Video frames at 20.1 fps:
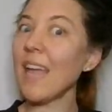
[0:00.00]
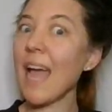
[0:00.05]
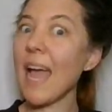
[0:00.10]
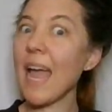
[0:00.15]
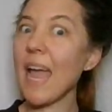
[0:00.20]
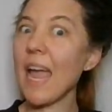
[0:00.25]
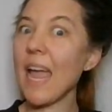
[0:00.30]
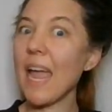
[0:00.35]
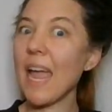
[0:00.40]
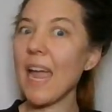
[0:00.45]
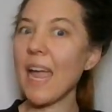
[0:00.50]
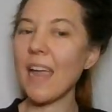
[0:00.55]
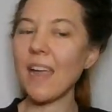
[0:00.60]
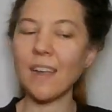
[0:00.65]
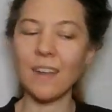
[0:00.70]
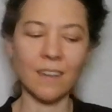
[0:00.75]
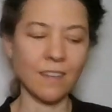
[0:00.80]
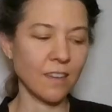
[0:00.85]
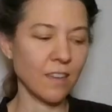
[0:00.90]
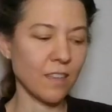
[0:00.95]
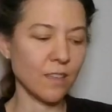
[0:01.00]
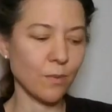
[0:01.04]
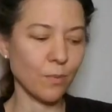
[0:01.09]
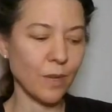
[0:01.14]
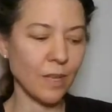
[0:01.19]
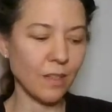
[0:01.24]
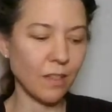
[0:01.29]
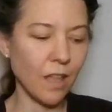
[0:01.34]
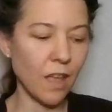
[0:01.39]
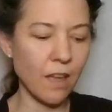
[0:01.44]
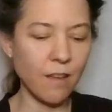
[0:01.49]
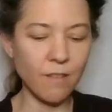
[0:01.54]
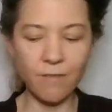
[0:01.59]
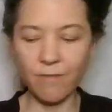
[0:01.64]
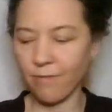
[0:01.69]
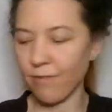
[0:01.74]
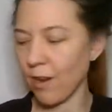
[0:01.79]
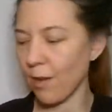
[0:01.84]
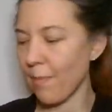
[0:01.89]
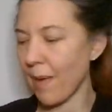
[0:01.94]
Yay! because we
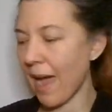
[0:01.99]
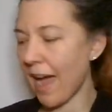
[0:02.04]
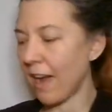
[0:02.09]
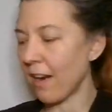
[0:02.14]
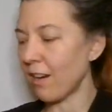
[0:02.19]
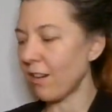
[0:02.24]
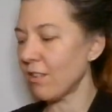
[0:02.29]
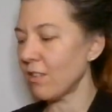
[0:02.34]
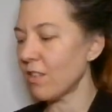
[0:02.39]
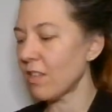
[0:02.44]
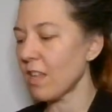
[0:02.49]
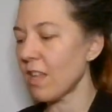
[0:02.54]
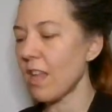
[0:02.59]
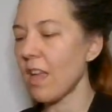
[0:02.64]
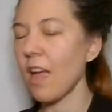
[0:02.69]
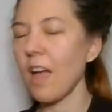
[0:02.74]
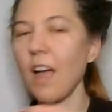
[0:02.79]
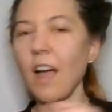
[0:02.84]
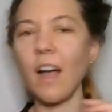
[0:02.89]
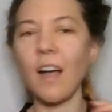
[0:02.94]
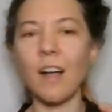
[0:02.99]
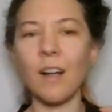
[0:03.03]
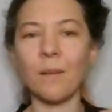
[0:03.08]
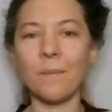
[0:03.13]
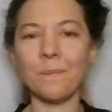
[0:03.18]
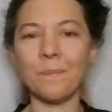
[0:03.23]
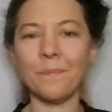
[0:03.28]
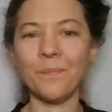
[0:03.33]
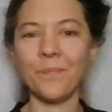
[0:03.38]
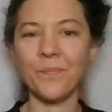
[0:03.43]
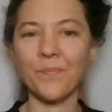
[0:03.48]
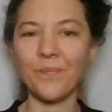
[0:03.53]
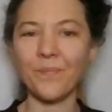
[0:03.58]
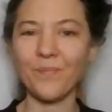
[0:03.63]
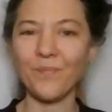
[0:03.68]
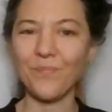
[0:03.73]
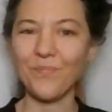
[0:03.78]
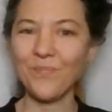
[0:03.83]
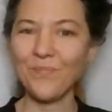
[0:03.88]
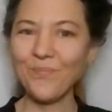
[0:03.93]
love free patterns. Um,
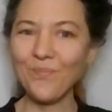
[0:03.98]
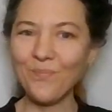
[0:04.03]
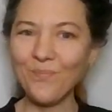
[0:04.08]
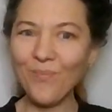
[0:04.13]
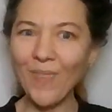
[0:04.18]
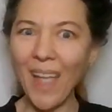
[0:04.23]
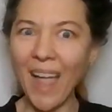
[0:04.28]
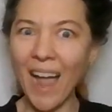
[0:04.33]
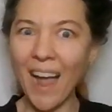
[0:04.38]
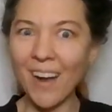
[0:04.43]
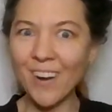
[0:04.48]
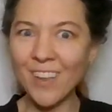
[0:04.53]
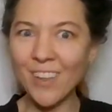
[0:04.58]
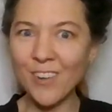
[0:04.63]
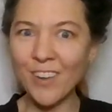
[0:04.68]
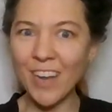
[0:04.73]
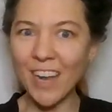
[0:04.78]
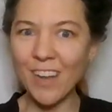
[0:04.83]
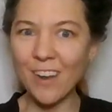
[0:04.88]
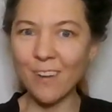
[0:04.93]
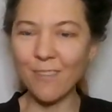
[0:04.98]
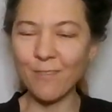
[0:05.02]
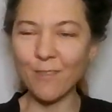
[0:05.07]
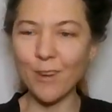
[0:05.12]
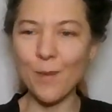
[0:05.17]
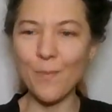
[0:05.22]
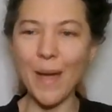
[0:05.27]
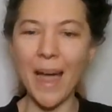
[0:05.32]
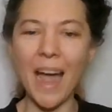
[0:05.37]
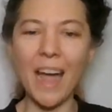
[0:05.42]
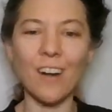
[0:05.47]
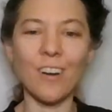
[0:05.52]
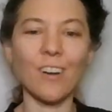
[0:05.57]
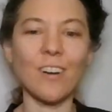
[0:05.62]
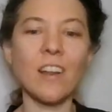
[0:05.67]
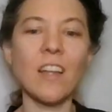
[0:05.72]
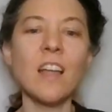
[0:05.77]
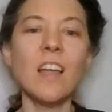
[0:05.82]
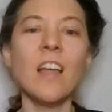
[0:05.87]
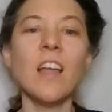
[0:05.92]
how do you get your free
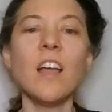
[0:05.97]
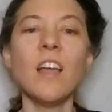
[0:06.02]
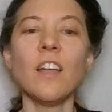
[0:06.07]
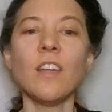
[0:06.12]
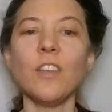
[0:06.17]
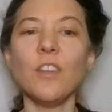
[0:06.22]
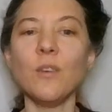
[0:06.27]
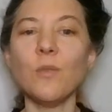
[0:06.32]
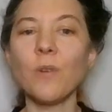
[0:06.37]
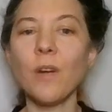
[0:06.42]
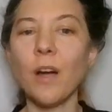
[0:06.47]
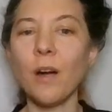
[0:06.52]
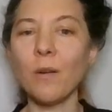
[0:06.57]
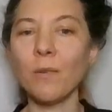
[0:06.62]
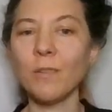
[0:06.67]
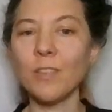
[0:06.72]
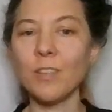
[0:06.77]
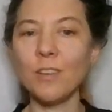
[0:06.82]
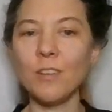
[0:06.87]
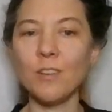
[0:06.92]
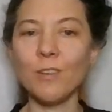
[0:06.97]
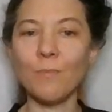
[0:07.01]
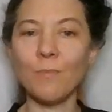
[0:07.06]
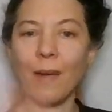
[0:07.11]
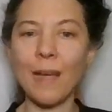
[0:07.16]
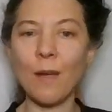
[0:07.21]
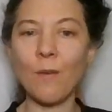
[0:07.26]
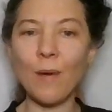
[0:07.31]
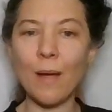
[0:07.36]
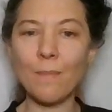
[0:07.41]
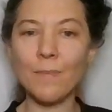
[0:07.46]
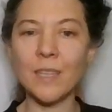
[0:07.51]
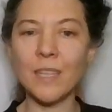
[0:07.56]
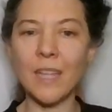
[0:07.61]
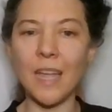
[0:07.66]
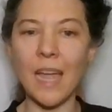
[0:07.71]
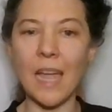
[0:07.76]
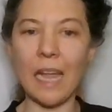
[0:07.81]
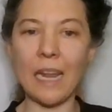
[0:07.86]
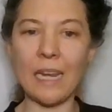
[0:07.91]
pattern? You go to my
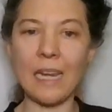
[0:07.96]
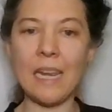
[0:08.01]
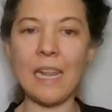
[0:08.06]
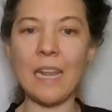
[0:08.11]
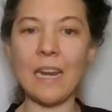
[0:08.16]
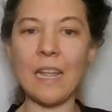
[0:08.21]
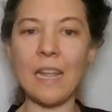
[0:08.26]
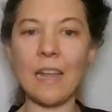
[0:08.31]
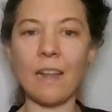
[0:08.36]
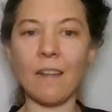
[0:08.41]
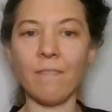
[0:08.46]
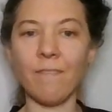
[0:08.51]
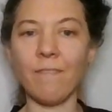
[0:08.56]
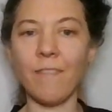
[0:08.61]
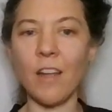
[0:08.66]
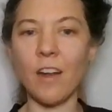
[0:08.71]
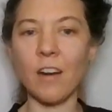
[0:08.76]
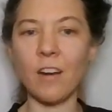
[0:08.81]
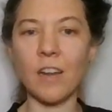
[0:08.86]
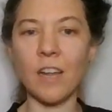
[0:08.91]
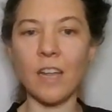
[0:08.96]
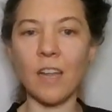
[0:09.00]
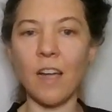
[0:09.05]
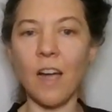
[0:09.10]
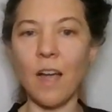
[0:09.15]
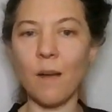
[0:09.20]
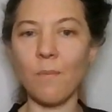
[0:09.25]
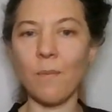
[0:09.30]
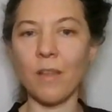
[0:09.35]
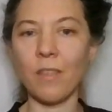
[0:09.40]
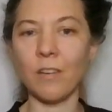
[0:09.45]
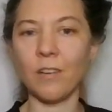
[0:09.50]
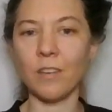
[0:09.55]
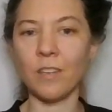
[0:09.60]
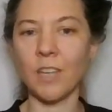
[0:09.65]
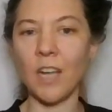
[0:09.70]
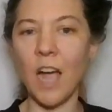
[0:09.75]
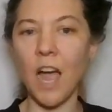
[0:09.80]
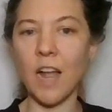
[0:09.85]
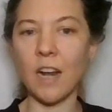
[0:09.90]
website,
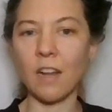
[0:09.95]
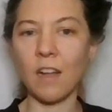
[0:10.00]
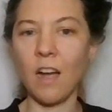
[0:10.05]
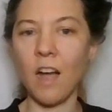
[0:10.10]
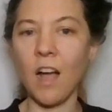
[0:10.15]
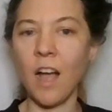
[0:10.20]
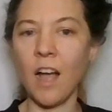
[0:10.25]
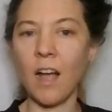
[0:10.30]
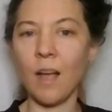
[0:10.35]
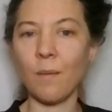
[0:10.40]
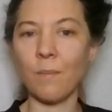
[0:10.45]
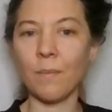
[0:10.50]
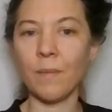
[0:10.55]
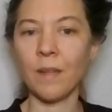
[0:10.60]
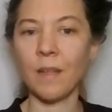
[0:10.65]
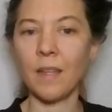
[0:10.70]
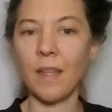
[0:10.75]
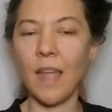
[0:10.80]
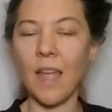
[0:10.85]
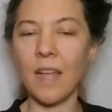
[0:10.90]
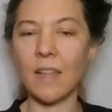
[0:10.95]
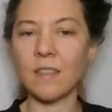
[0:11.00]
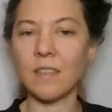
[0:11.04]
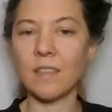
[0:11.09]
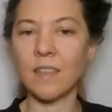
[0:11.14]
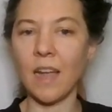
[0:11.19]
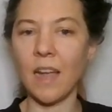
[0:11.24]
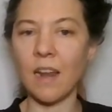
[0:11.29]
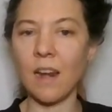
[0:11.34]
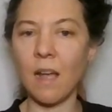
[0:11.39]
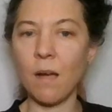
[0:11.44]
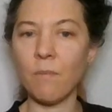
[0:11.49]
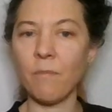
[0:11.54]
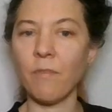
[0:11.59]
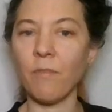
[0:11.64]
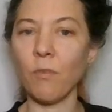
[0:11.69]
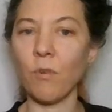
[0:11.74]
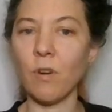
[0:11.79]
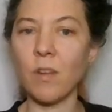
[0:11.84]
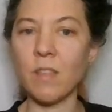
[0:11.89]
knittingfairygodmother.com, and sign up
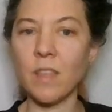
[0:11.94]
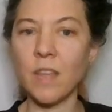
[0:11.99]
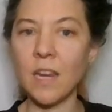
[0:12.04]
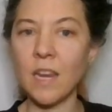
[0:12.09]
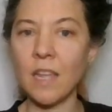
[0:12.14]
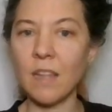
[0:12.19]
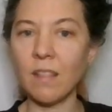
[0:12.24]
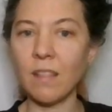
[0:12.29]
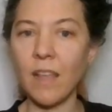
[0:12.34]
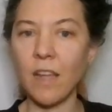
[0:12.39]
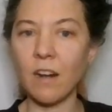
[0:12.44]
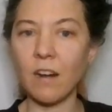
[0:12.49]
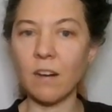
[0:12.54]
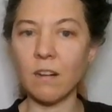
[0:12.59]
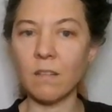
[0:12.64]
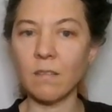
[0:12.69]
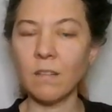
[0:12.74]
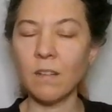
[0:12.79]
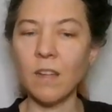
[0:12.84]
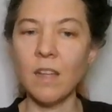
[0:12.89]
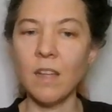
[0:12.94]
for the knit letter.